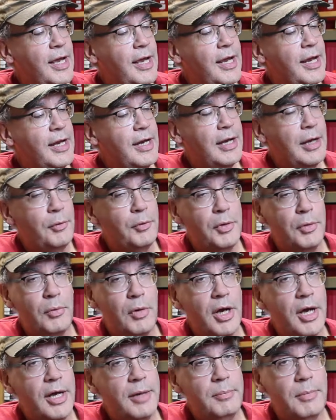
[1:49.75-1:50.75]
And I would
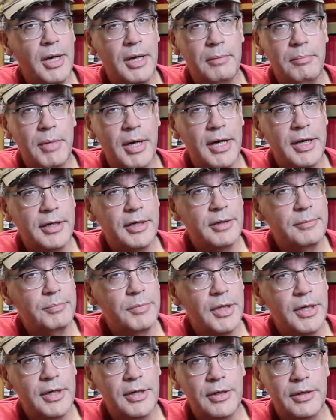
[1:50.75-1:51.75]
ride my bike up
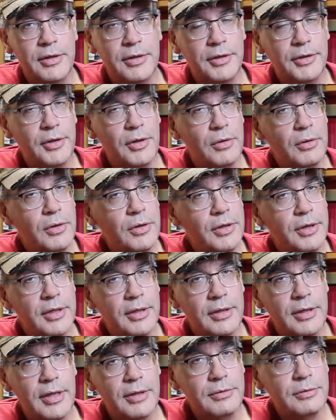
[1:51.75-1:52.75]
there and go look
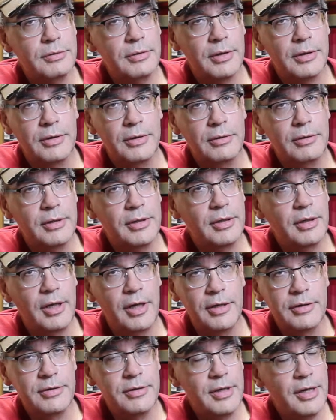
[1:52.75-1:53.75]
at that sucker and
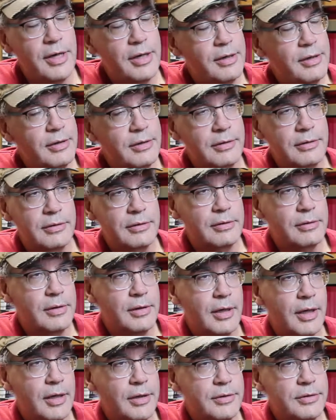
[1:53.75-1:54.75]
lust at it.
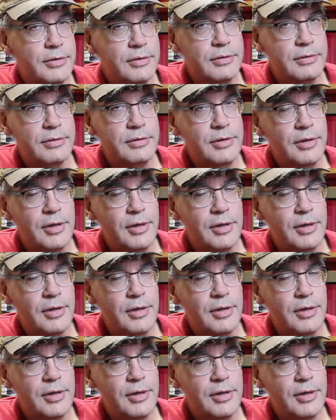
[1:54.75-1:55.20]
I just,